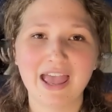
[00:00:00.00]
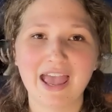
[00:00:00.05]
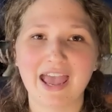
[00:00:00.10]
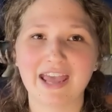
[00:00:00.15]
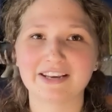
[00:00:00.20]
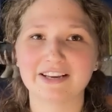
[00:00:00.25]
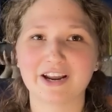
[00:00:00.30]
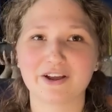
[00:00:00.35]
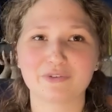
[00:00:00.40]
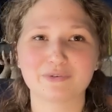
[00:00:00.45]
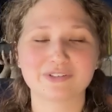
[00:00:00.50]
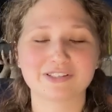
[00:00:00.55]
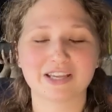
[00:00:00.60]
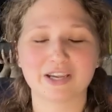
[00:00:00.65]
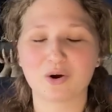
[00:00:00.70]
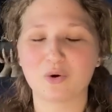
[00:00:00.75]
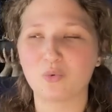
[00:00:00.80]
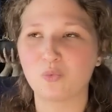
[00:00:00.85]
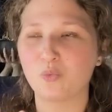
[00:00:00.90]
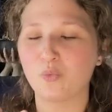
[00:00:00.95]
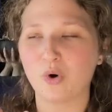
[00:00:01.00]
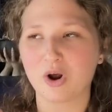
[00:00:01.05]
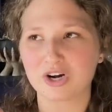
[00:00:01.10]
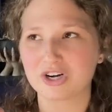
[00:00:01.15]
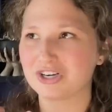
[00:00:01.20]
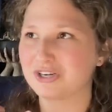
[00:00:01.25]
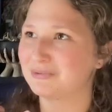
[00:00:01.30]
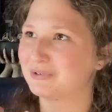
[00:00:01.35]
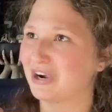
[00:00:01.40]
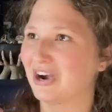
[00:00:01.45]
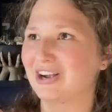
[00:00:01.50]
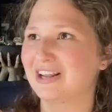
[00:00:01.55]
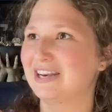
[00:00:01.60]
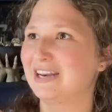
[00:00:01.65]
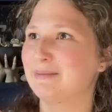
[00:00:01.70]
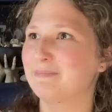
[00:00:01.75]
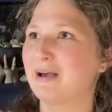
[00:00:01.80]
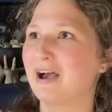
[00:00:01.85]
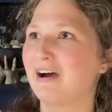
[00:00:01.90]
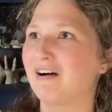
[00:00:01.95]
And Katherine's like, what are you talking
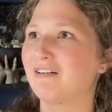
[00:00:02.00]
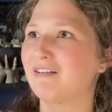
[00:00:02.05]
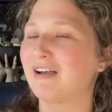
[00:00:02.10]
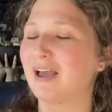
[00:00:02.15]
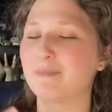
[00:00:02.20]
about?